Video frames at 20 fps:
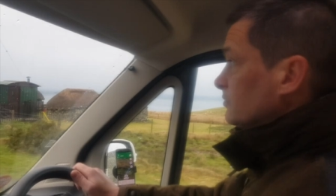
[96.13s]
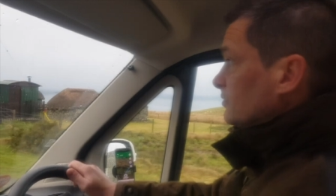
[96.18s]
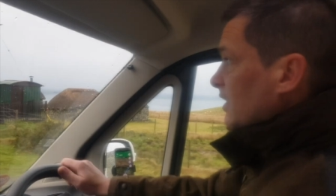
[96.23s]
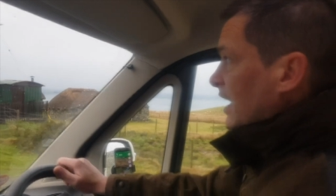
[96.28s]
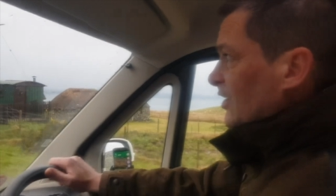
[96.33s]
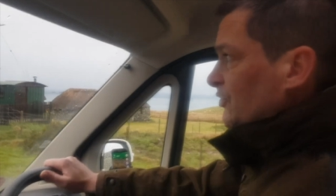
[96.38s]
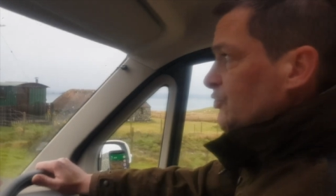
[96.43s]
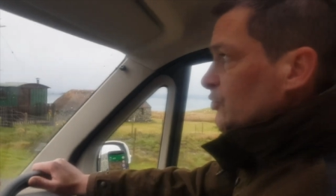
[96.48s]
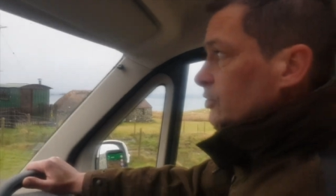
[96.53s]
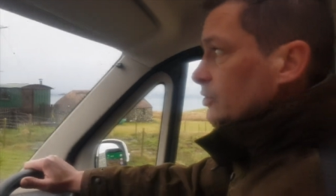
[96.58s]

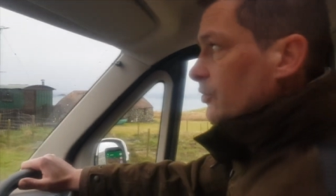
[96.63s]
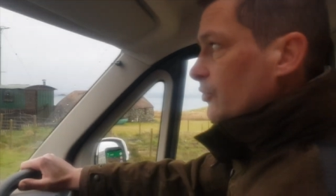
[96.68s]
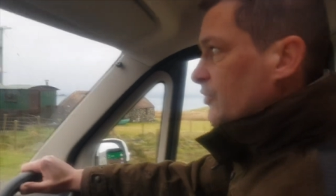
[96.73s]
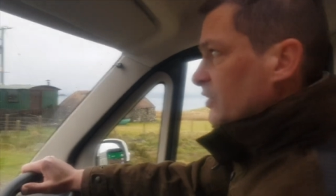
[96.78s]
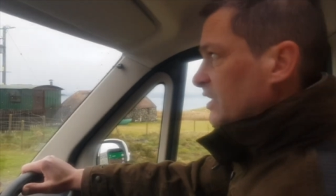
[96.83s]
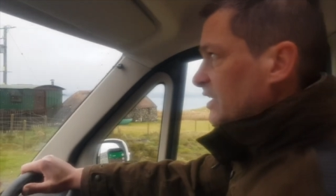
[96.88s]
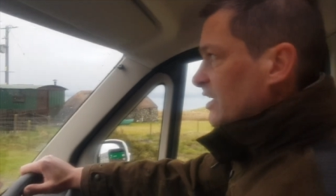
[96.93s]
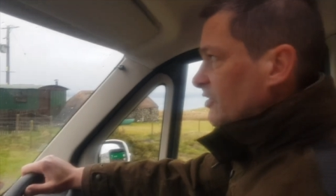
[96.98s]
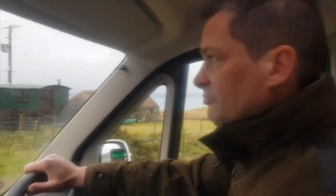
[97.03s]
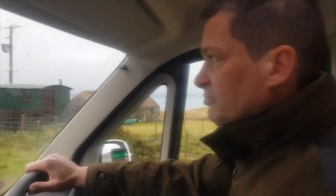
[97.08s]
I don't
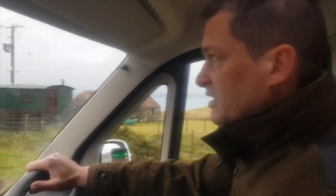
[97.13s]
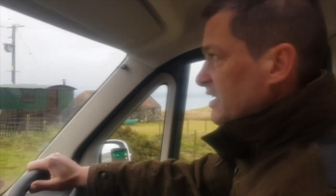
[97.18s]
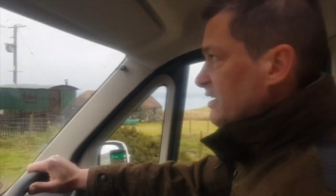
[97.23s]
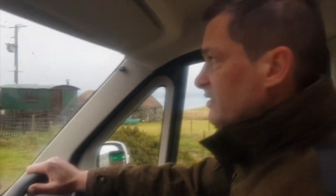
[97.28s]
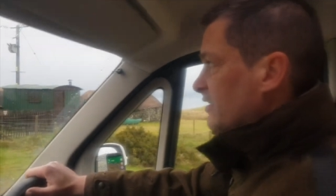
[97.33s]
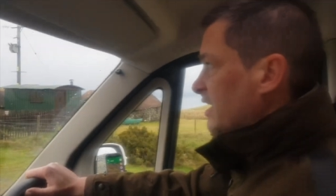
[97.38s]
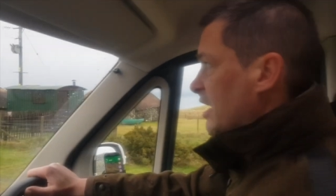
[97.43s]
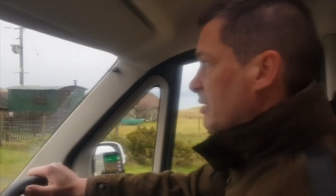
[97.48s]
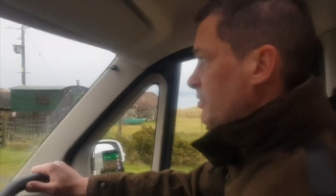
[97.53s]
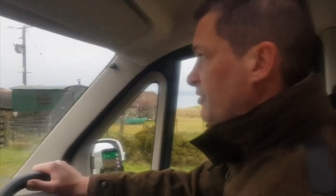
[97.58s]
think I've been
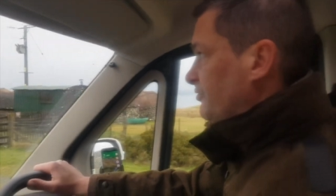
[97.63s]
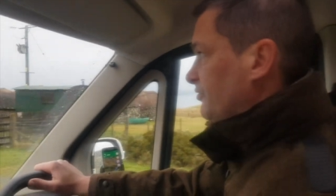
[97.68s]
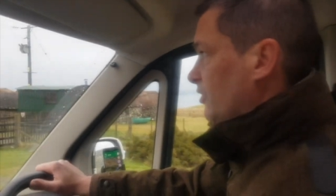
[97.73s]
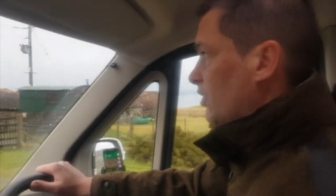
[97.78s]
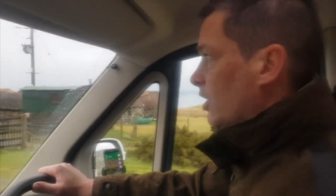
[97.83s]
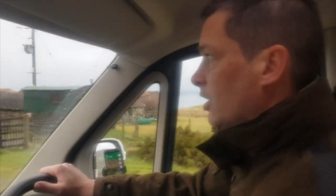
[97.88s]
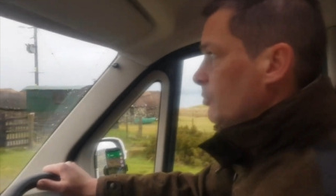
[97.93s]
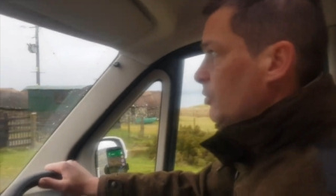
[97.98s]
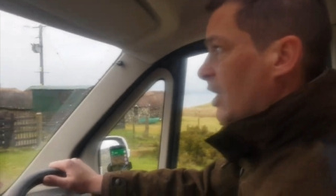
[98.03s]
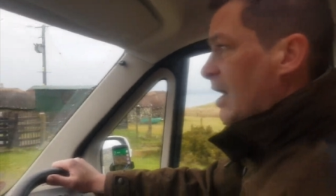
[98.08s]
there
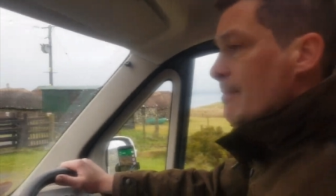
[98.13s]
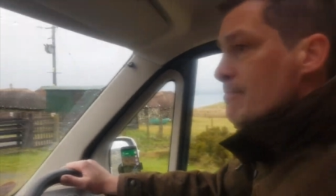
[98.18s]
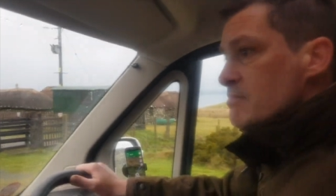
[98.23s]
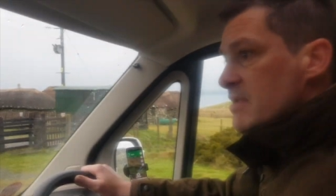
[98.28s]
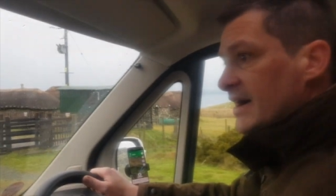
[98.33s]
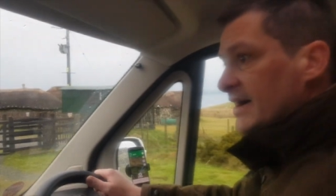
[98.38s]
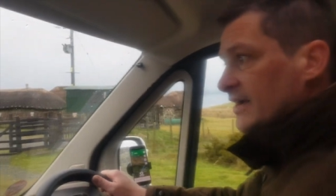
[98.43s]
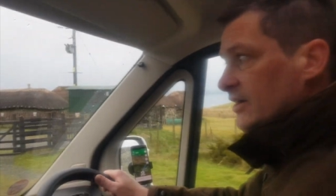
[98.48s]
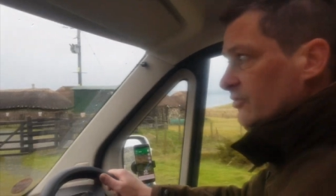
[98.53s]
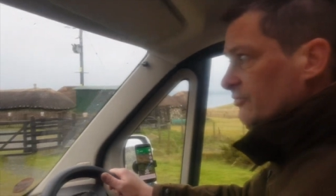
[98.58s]
before, but I
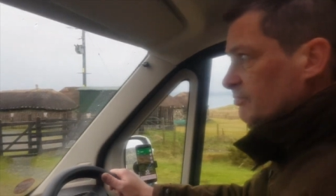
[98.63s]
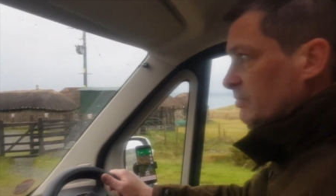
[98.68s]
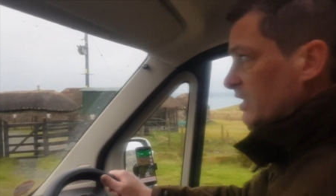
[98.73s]
might have